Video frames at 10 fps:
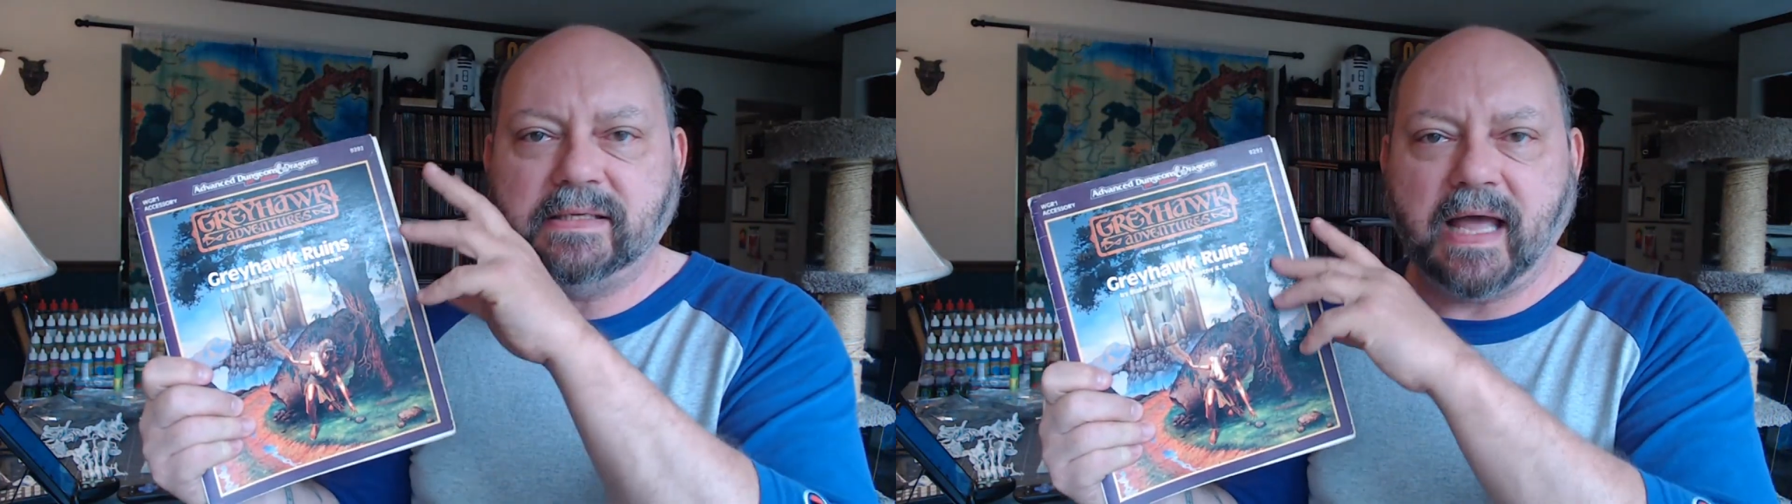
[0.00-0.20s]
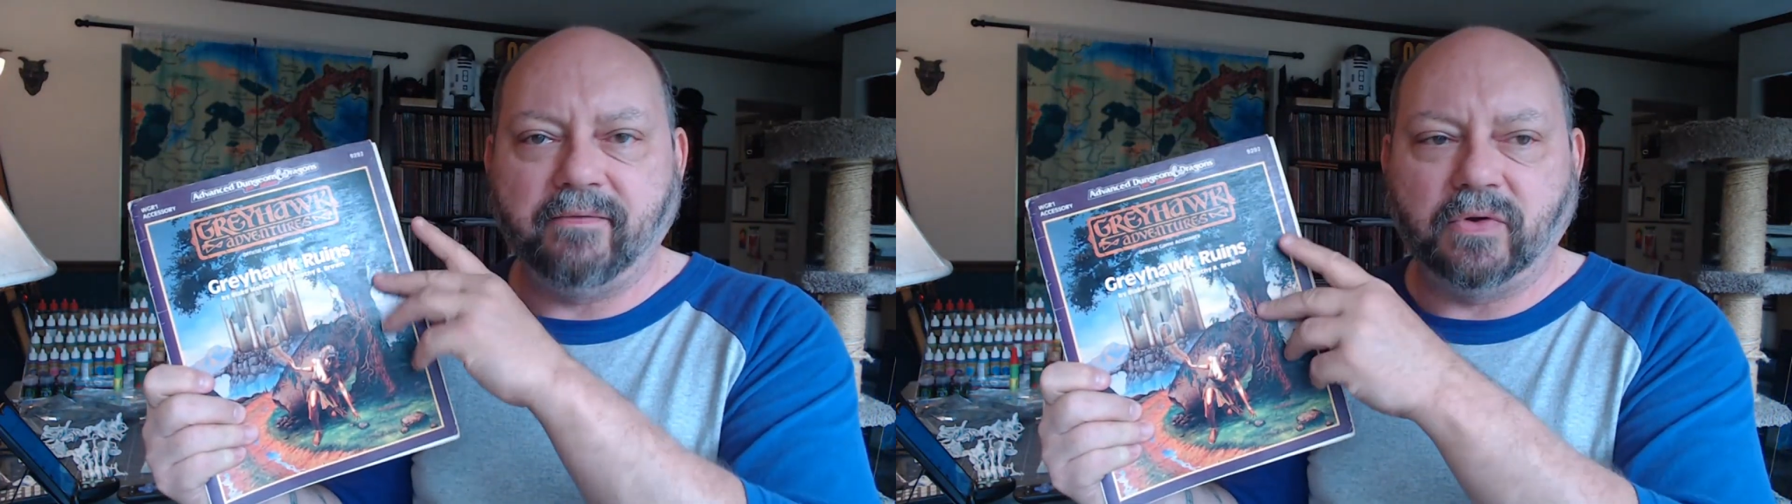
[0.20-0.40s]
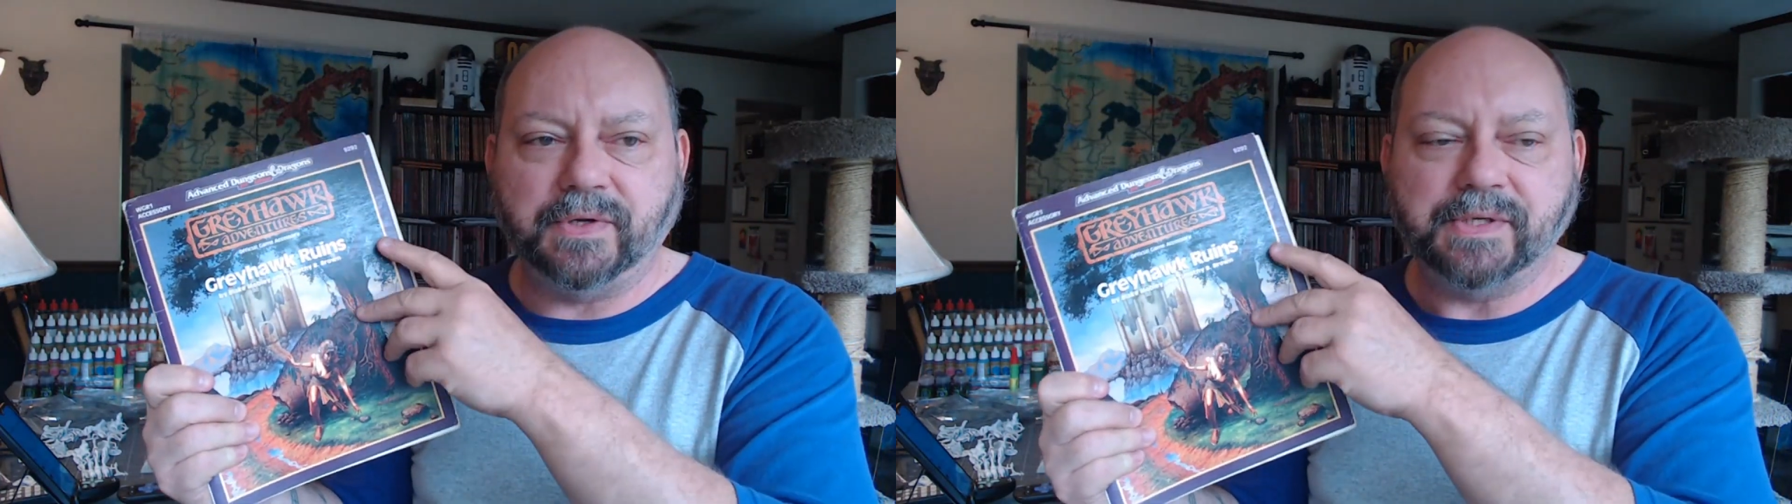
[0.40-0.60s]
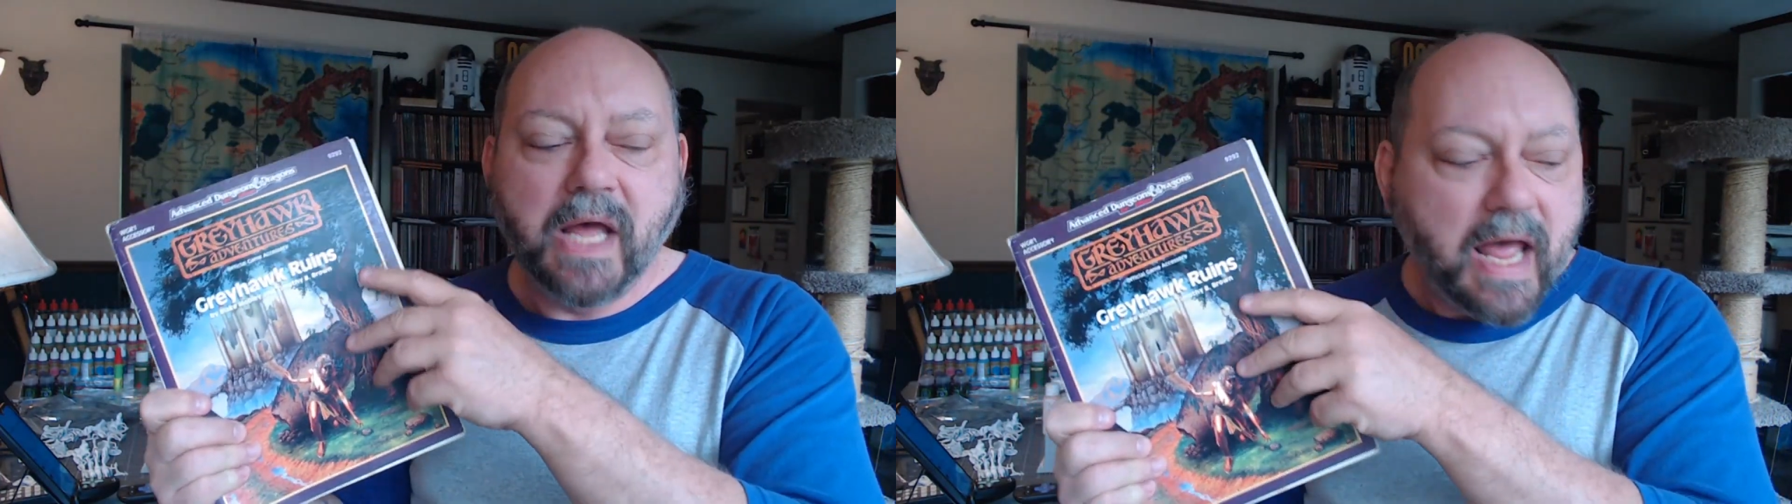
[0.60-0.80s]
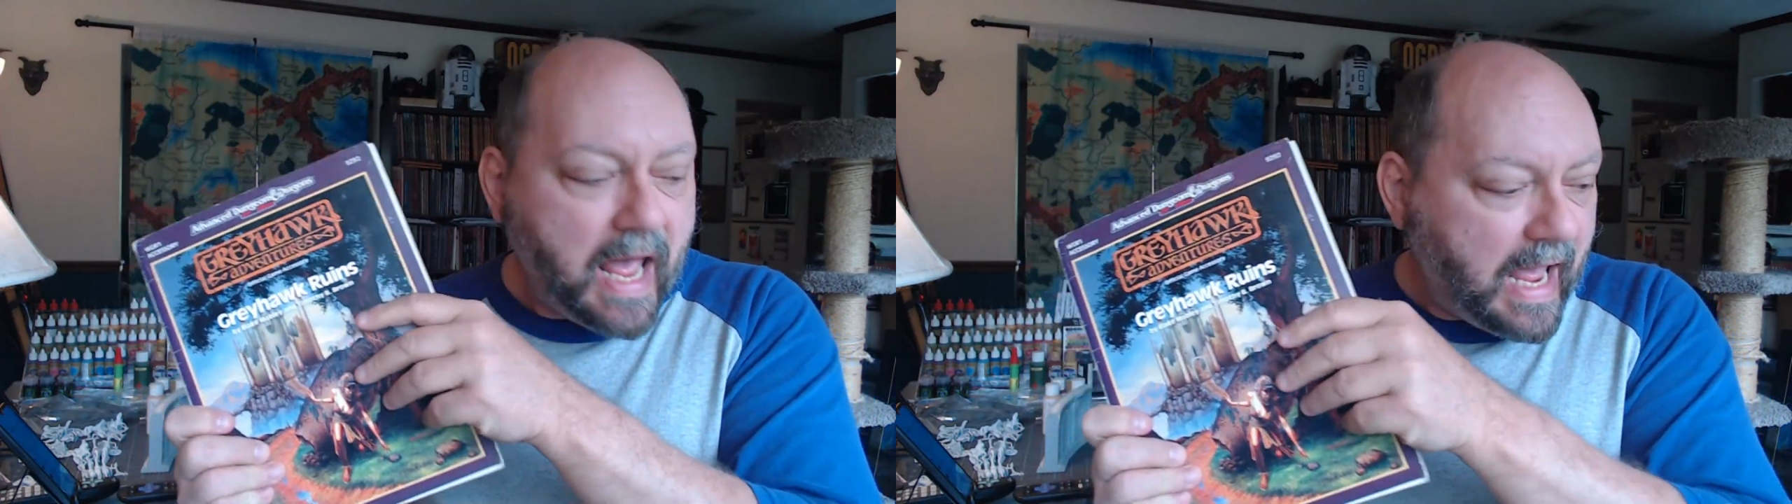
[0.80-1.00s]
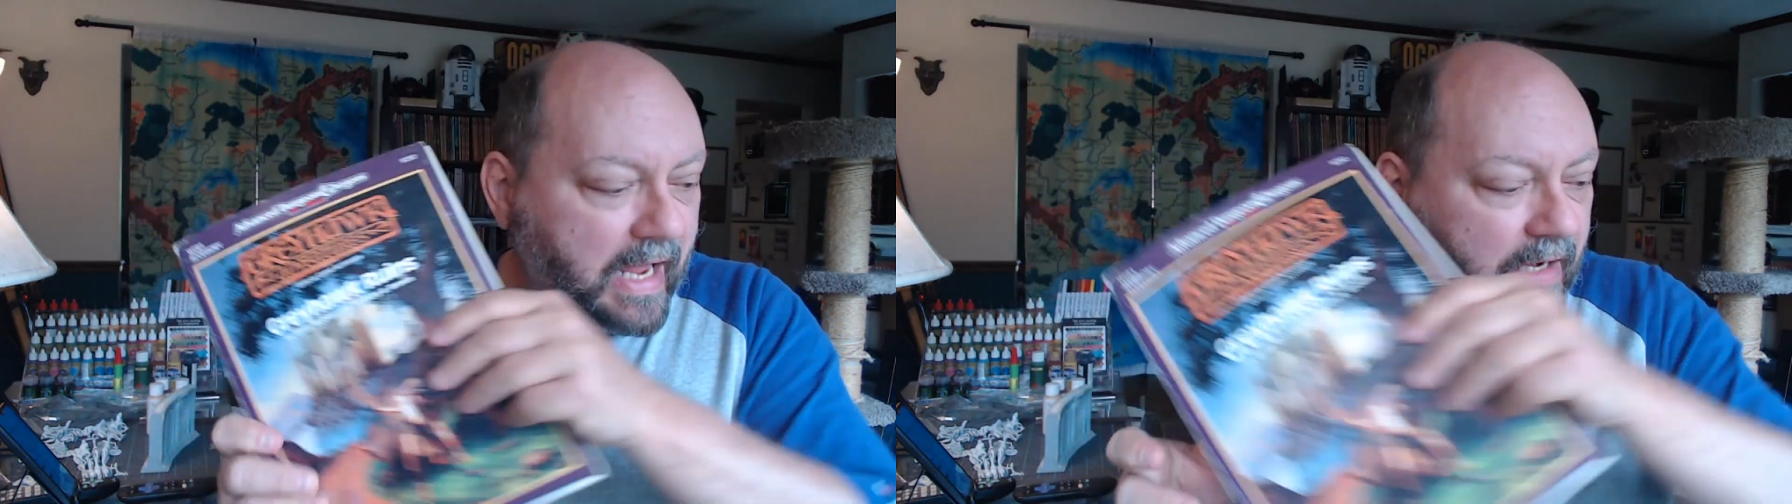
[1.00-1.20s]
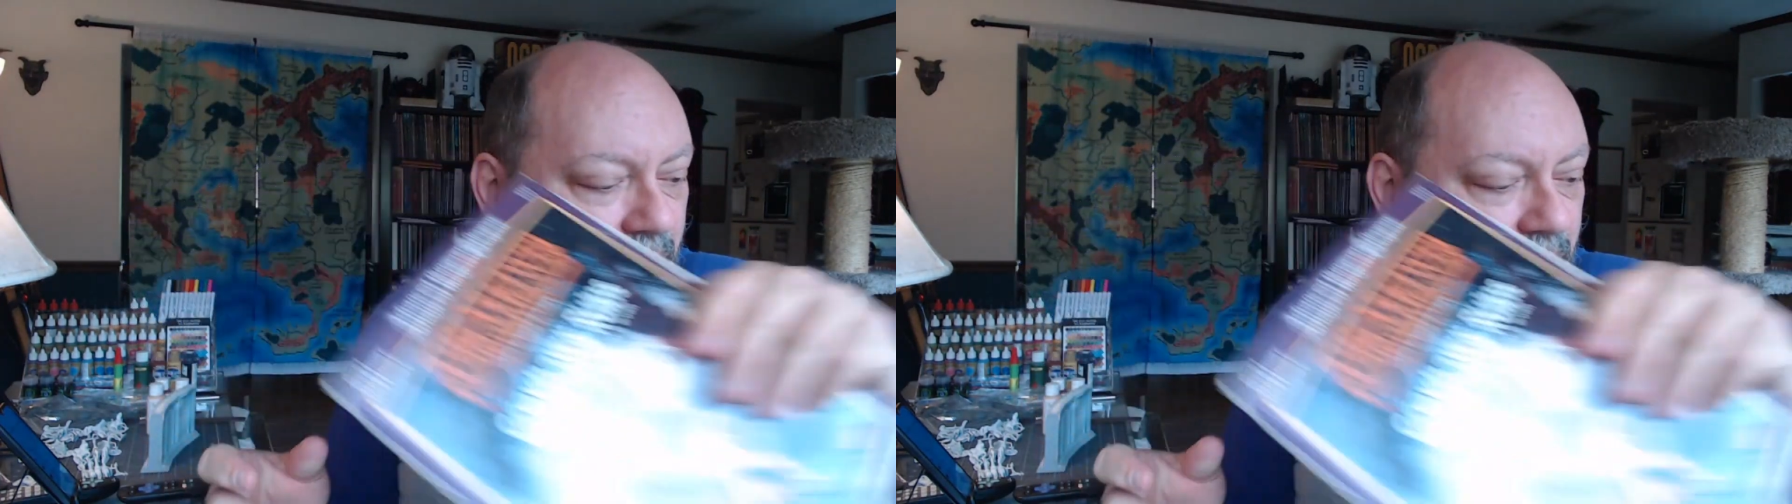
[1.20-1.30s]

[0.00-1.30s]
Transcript: levels and